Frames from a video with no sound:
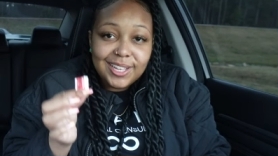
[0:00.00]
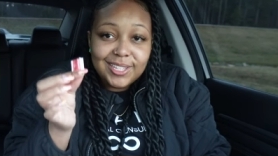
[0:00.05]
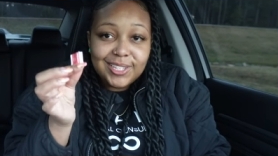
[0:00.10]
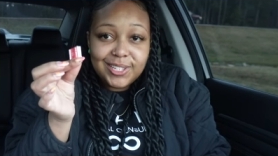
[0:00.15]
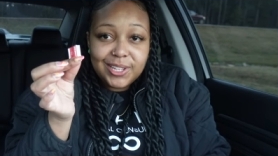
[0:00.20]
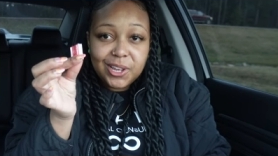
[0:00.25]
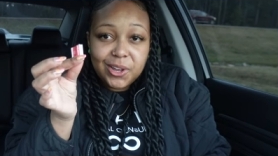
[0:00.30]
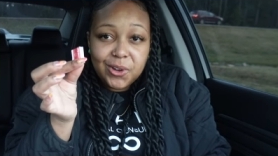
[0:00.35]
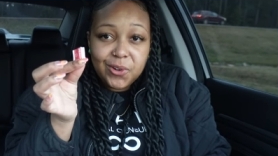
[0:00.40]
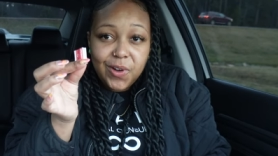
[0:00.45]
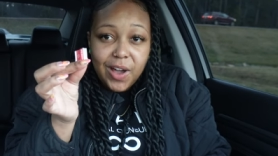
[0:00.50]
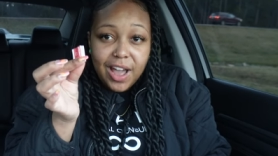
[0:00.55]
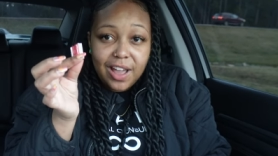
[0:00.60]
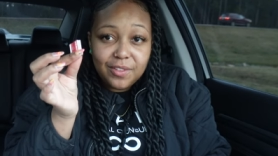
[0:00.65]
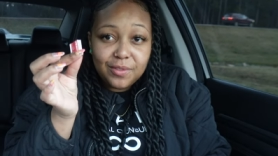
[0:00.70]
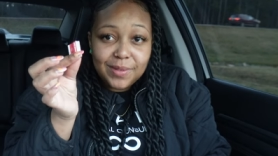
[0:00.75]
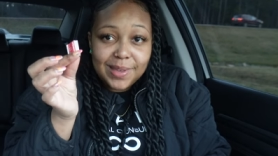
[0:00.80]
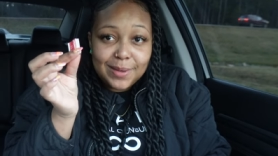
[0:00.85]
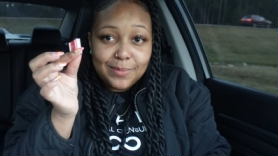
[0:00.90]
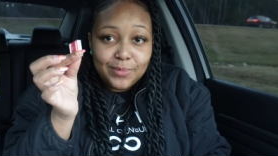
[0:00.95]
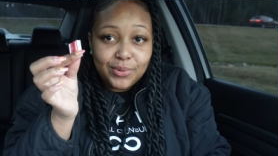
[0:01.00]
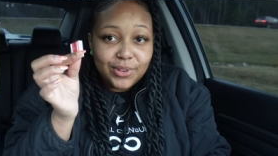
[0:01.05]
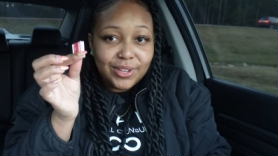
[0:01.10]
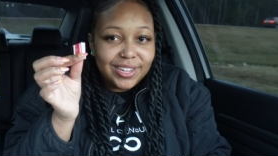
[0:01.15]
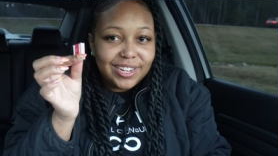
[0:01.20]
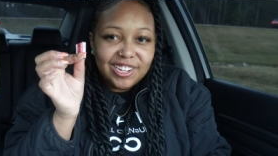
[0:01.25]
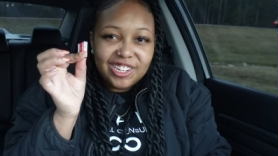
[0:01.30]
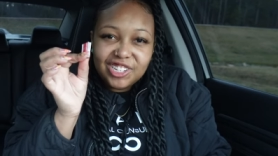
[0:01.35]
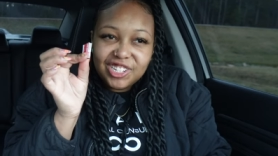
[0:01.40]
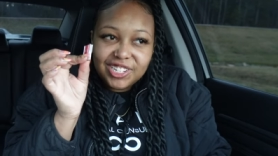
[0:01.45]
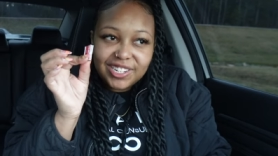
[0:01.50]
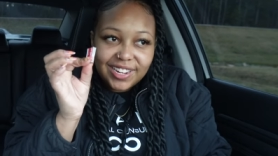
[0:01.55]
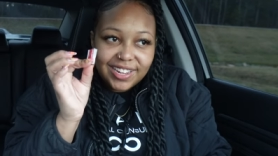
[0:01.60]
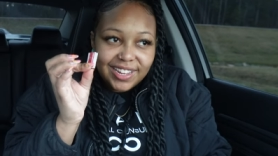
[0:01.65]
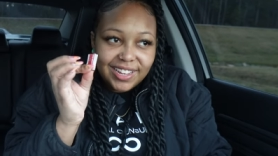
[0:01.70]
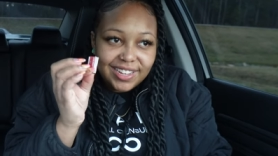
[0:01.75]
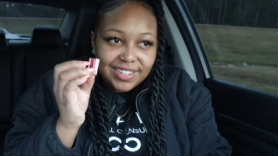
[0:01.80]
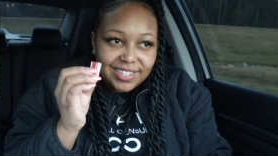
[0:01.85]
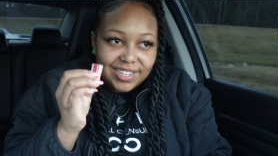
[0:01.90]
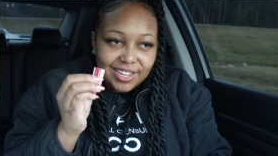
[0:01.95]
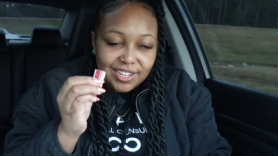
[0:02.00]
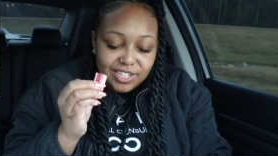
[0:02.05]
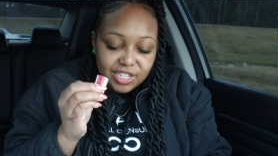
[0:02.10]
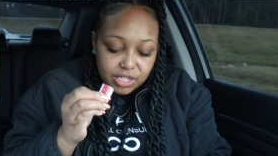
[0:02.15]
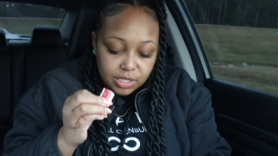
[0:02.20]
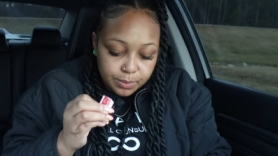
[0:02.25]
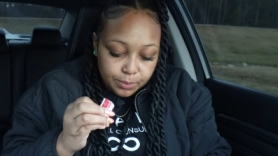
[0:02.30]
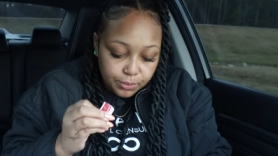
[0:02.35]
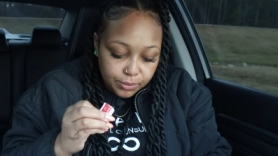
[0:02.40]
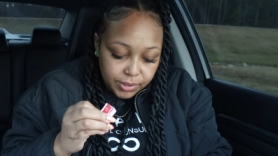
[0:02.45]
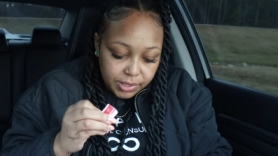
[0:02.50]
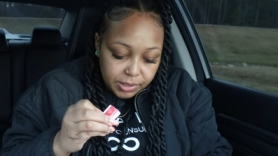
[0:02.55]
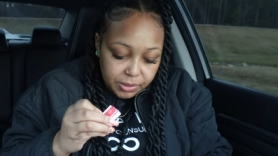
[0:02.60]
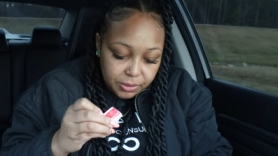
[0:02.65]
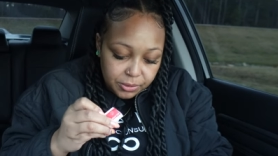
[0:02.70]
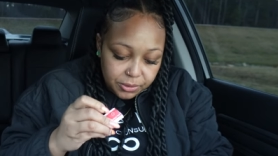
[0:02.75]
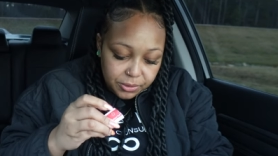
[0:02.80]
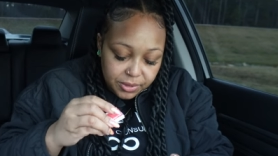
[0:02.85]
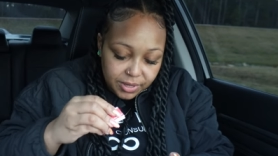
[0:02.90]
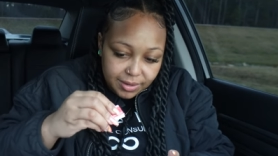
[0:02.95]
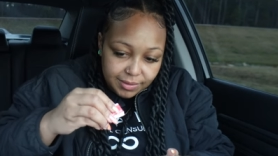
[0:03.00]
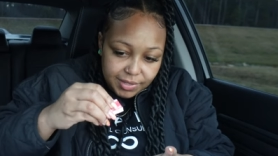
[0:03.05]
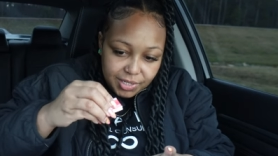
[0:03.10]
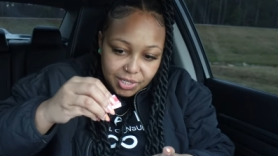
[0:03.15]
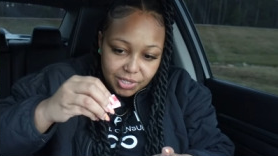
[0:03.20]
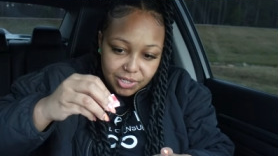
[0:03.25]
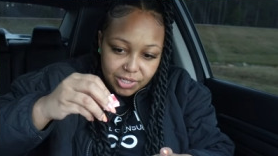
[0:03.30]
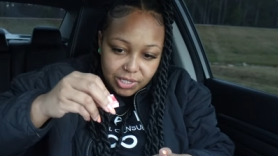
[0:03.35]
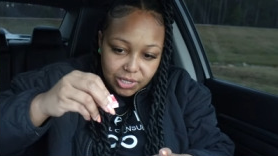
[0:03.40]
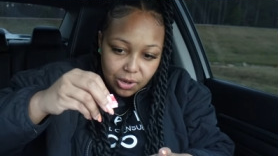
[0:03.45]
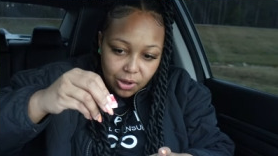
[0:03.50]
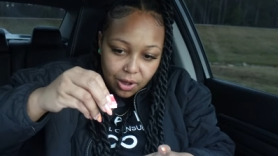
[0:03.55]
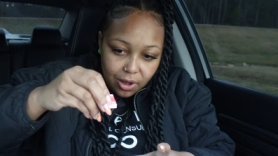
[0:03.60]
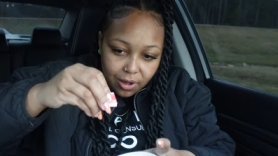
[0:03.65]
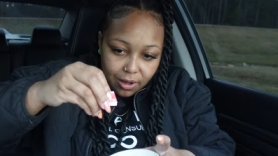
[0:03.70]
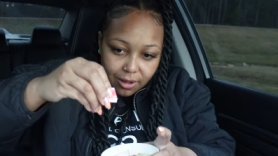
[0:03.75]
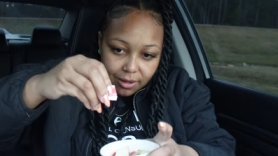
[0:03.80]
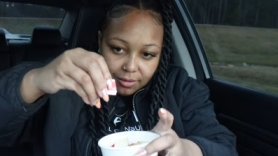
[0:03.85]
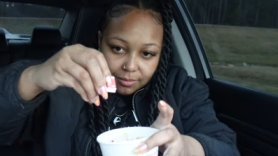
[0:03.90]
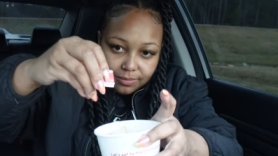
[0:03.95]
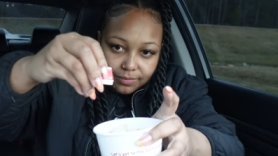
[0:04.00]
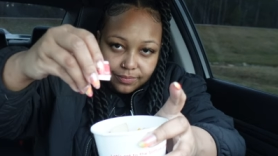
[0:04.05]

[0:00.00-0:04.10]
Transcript: So I've been putting just a sprinkle of salt.